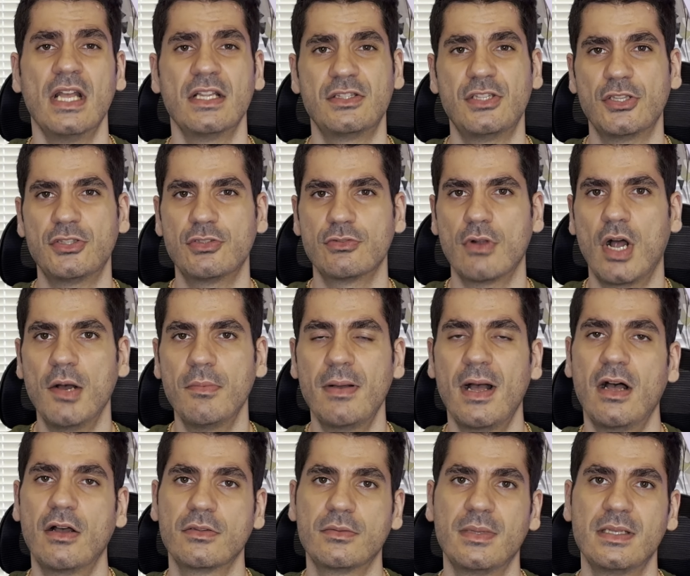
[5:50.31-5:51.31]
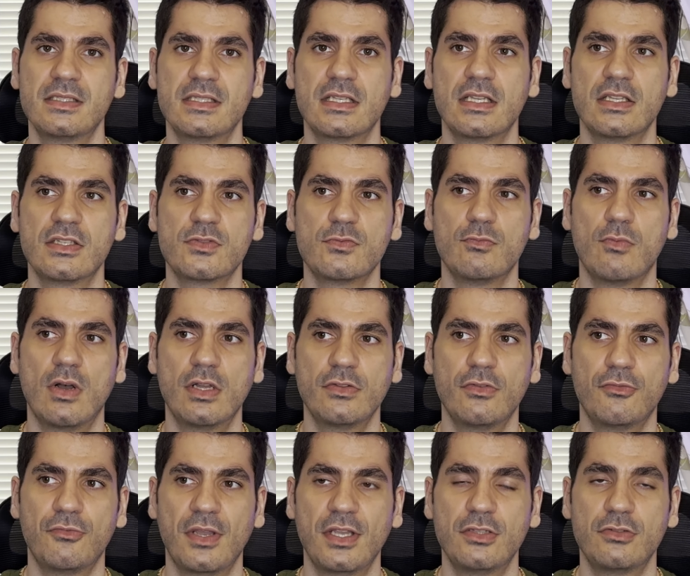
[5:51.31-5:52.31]
The dropout basically is one
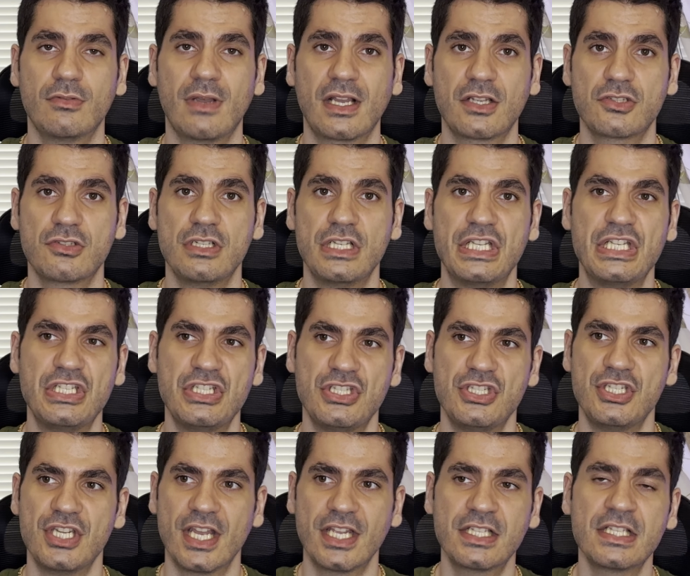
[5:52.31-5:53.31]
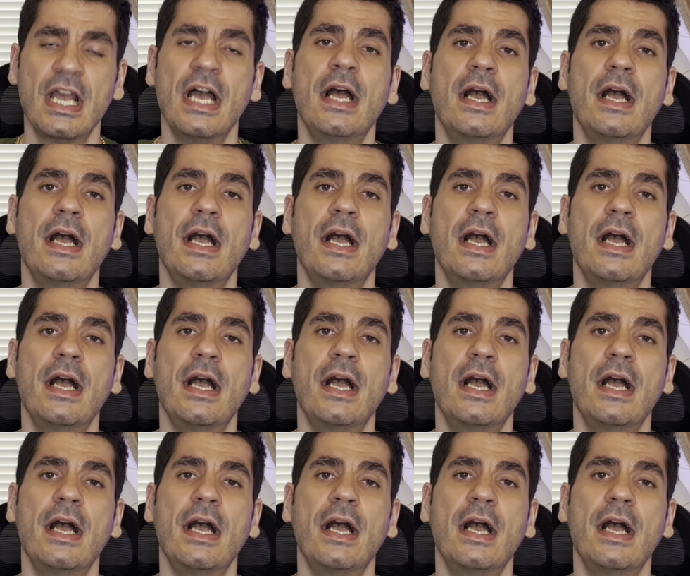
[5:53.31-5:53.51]
way to actually inject